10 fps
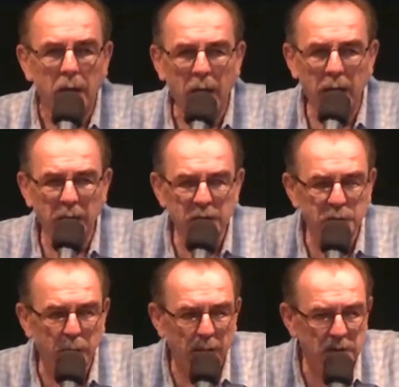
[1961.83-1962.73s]
God
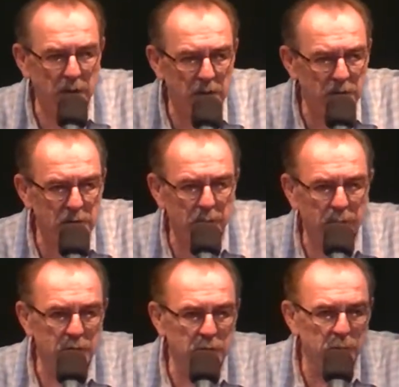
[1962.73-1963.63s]
expects us to,
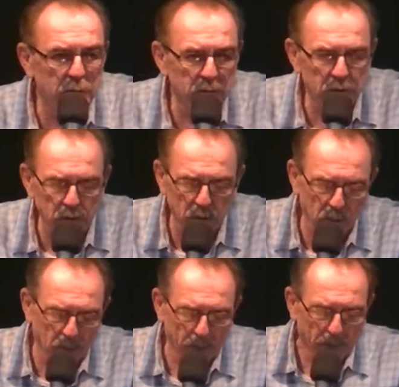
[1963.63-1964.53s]
to,
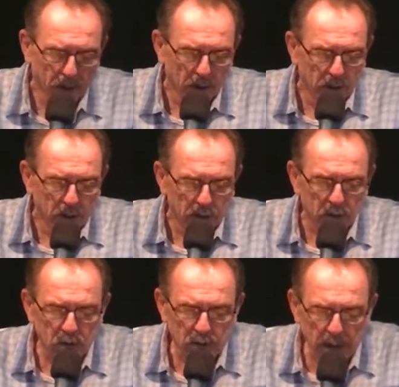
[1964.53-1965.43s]
to,
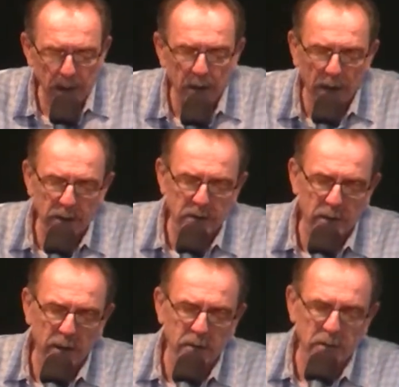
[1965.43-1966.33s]
to say nice
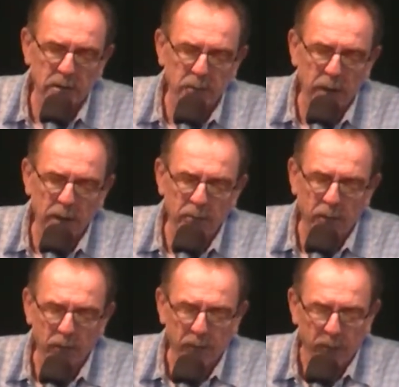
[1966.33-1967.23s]
things to
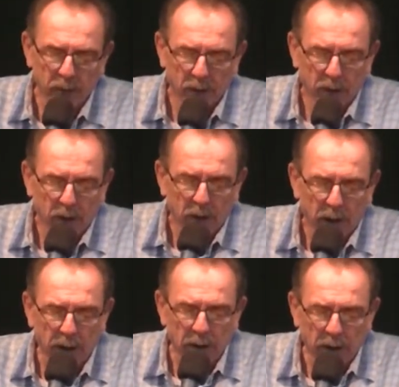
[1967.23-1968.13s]
people
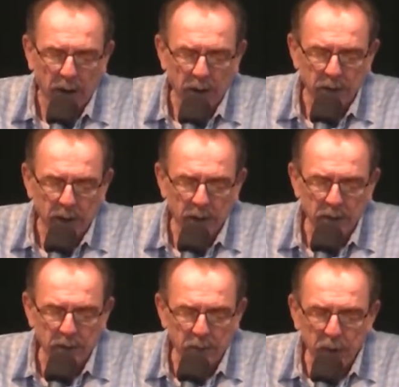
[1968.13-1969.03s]
and, and,
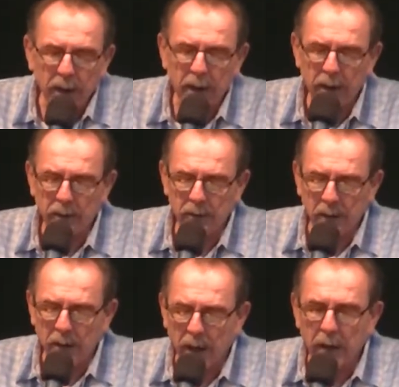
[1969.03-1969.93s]
and to be
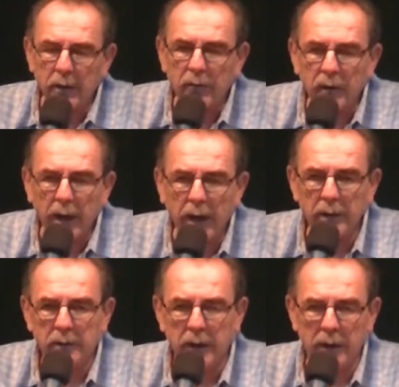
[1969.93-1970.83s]
the kind of
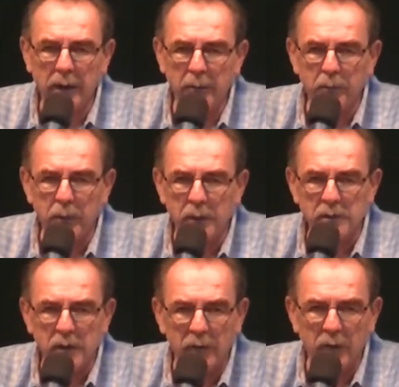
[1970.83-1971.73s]
light that He put
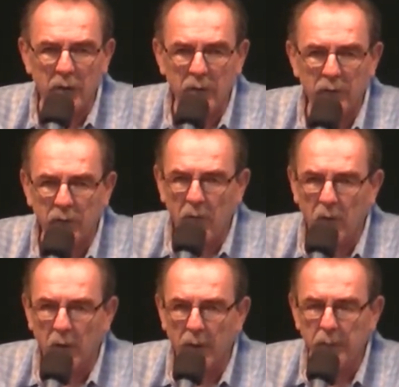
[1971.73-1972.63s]
us on the earth
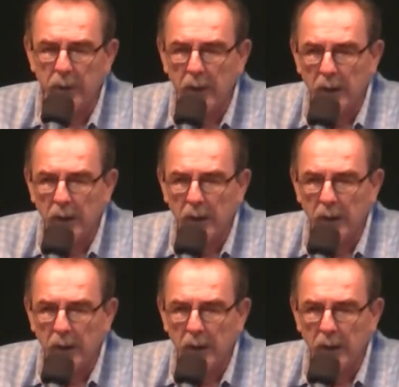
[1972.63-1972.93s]
for.